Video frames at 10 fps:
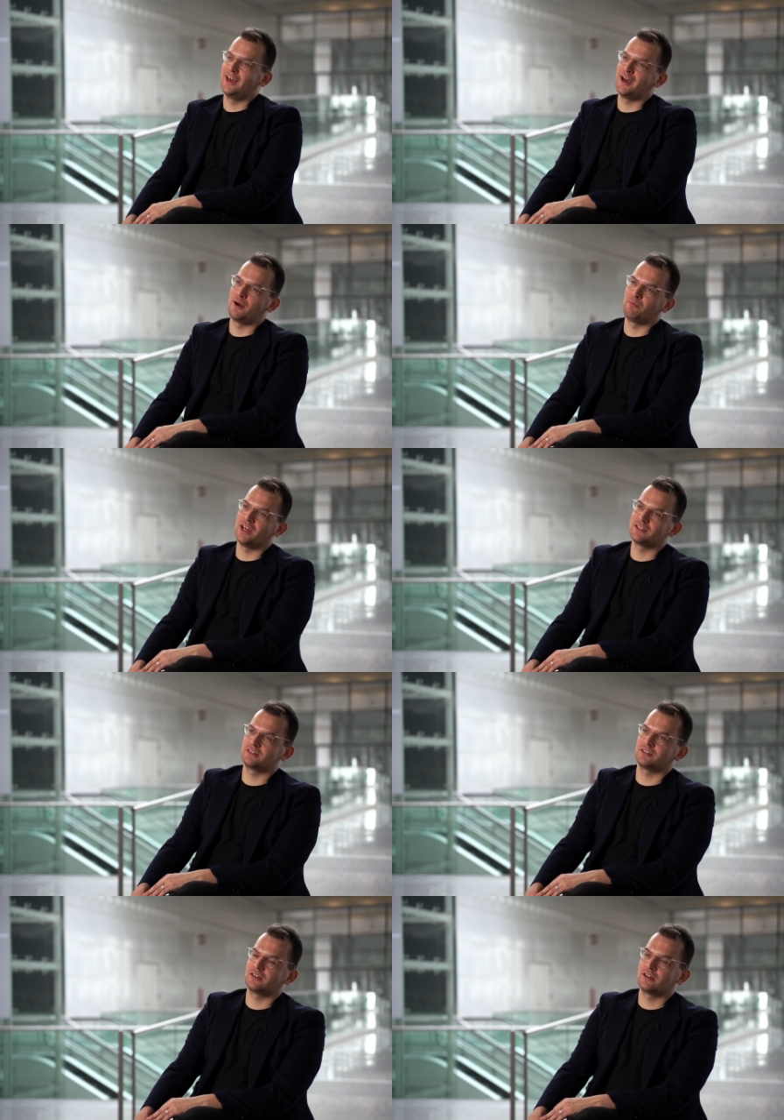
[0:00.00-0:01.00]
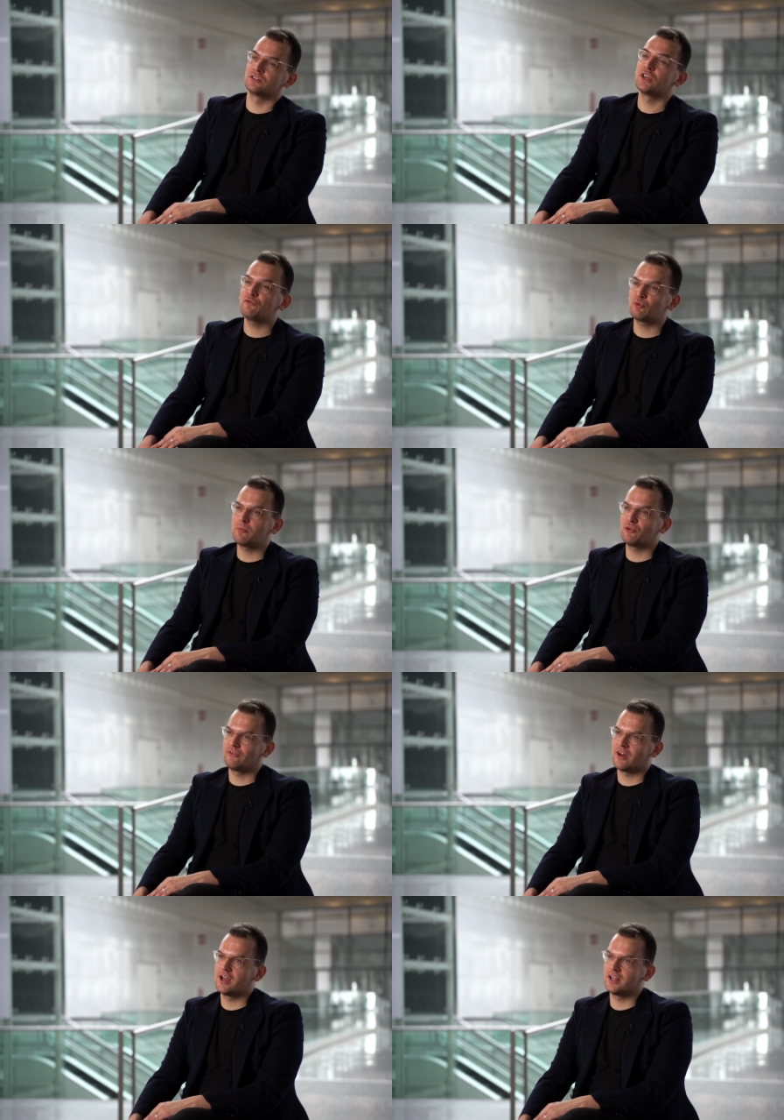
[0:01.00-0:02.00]
um, as a, a, software
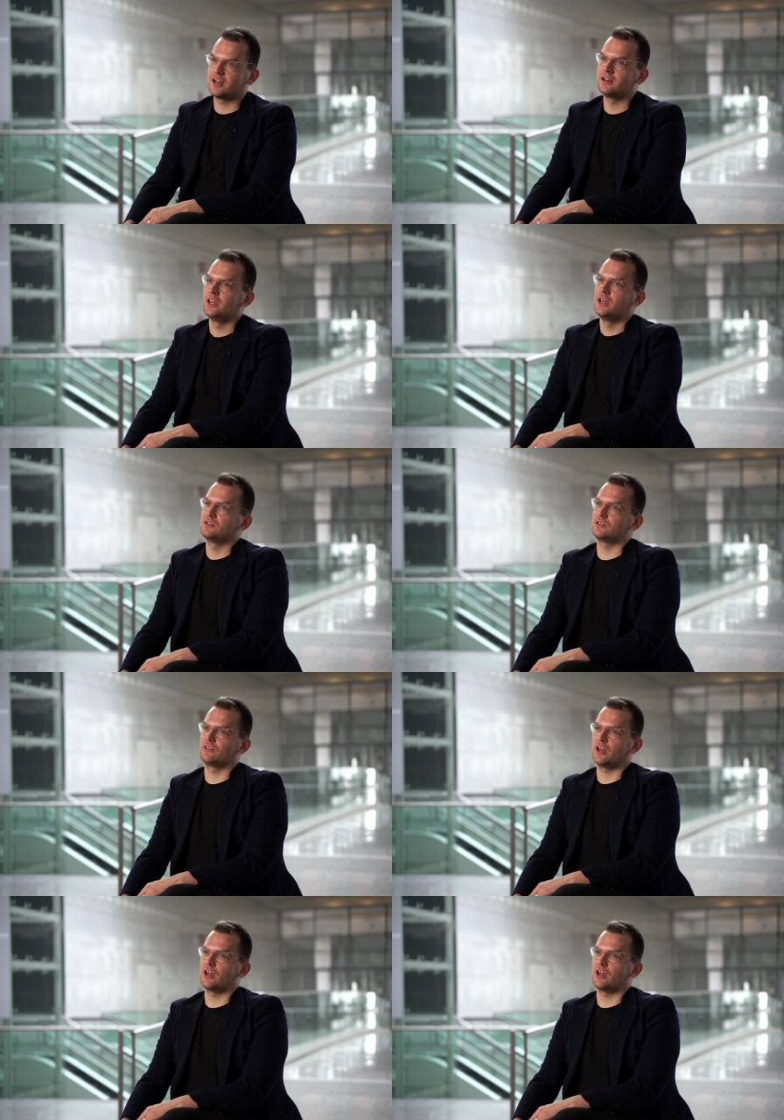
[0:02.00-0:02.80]
provider so